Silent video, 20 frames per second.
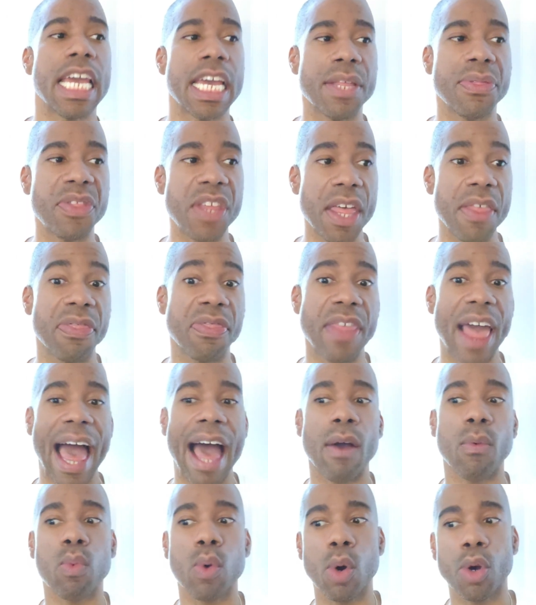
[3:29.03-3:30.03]
And then
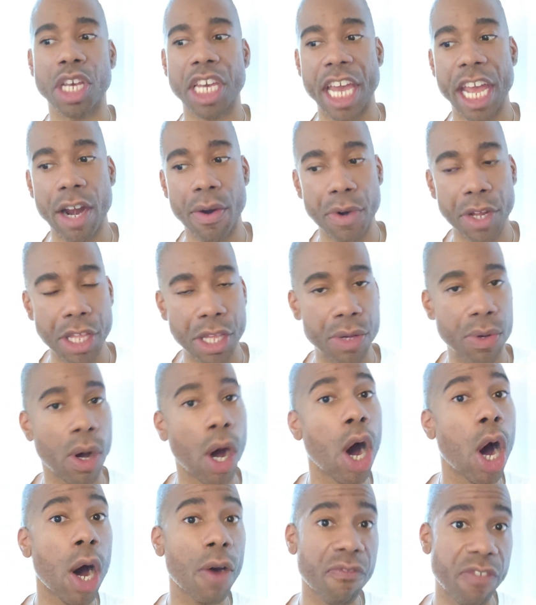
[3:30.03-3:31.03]
that will carry
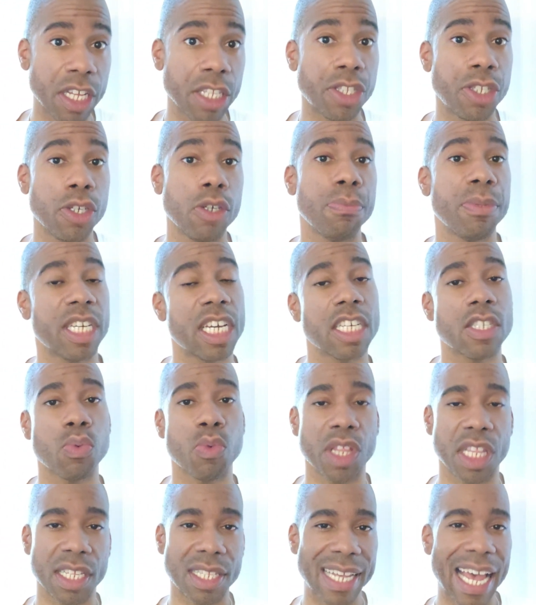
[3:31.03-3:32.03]
you off into
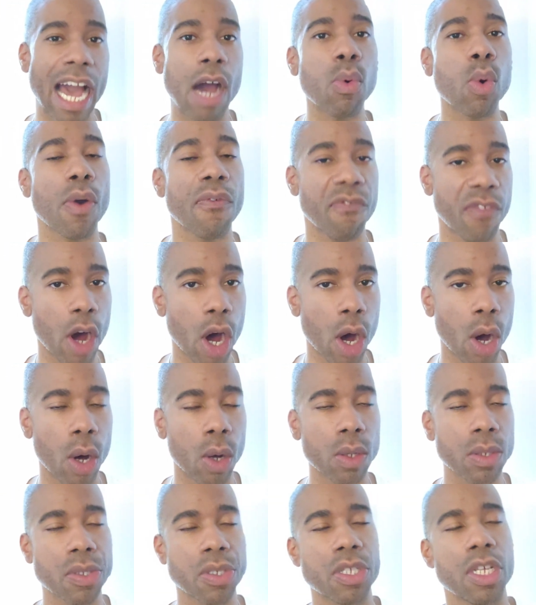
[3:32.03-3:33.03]
because when the tower
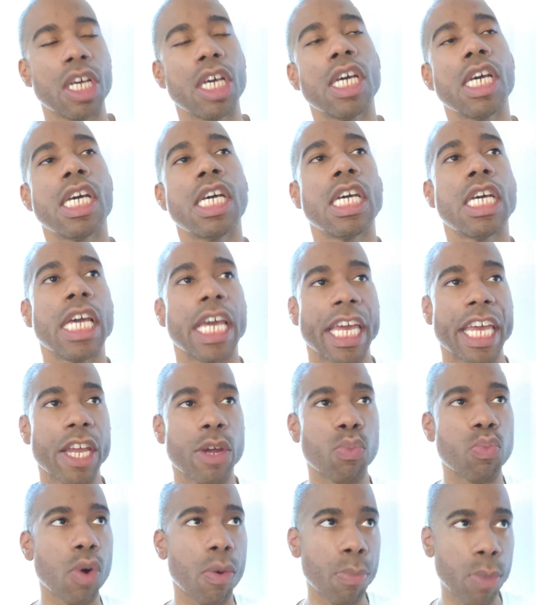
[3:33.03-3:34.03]
falls,
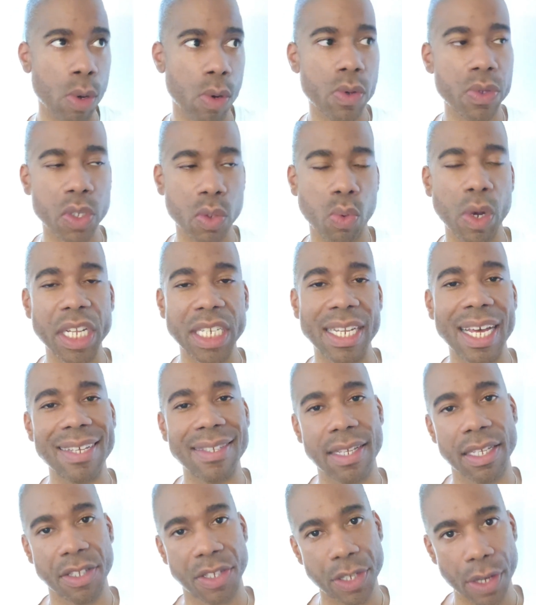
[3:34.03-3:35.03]
it removes what
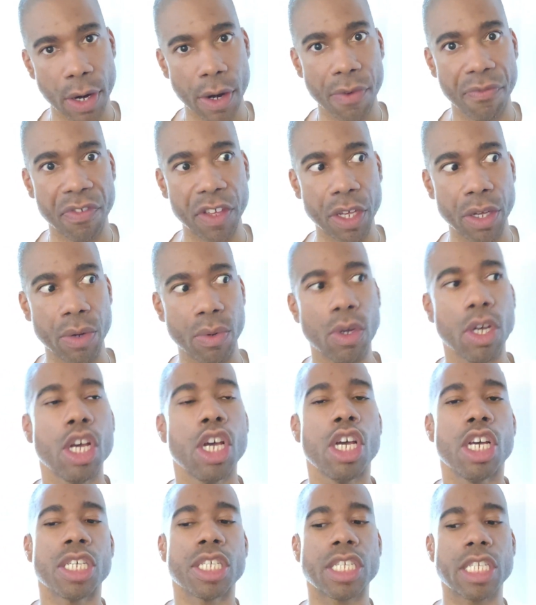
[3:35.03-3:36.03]
doesn't serve you.
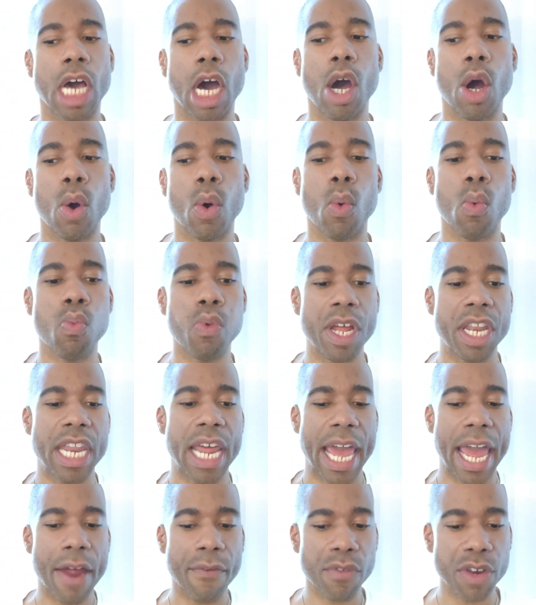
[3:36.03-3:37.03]
So
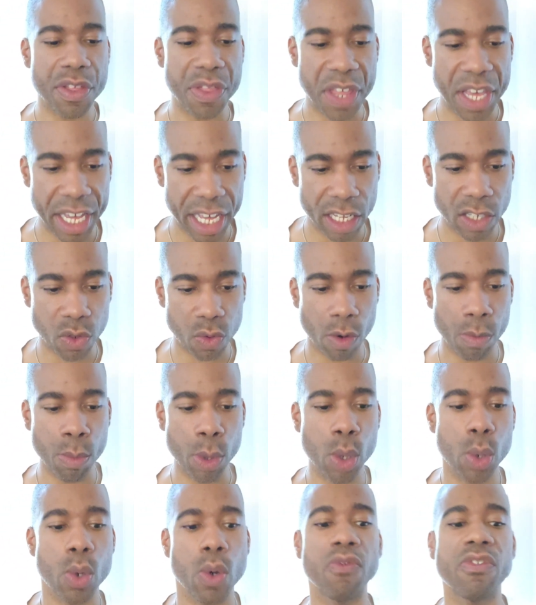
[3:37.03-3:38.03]
when everything is
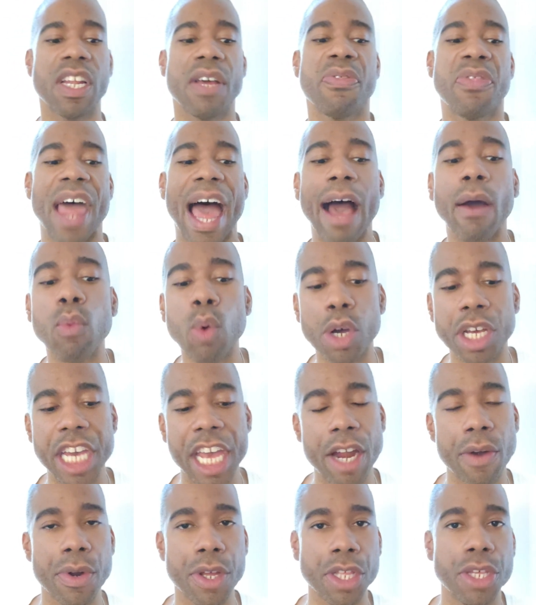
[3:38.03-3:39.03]
removed, that will
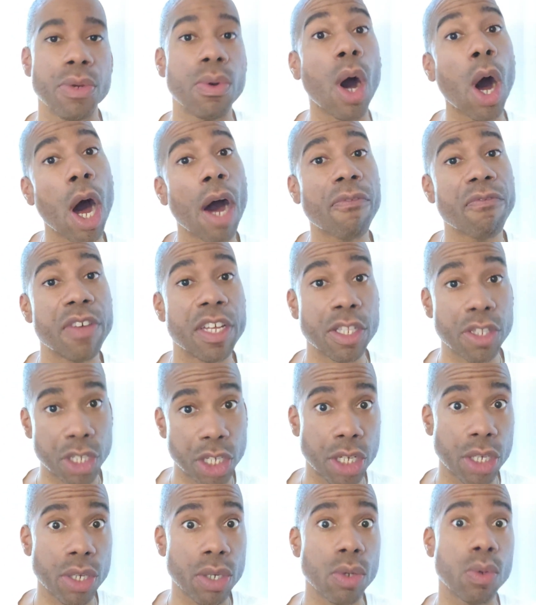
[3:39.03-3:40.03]
carry you off
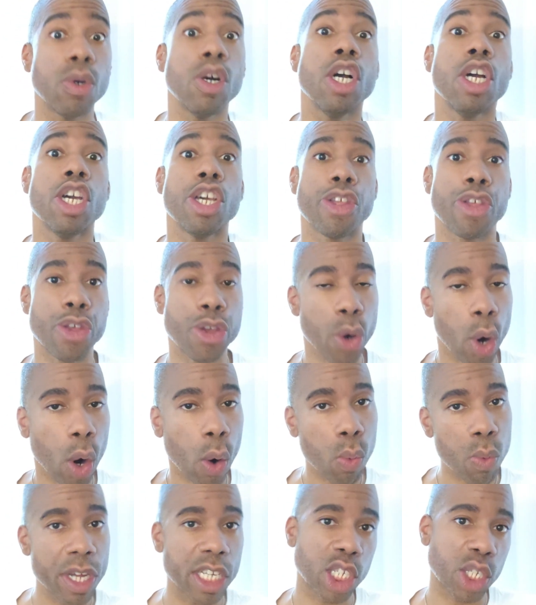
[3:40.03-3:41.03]
into
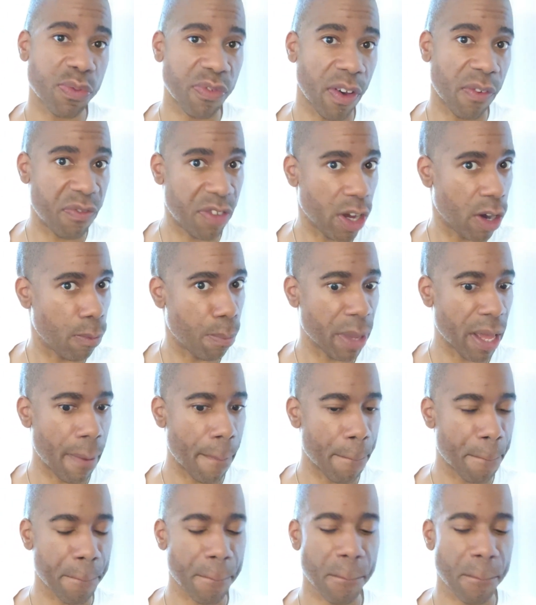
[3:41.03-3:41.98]
your wish fulfillment.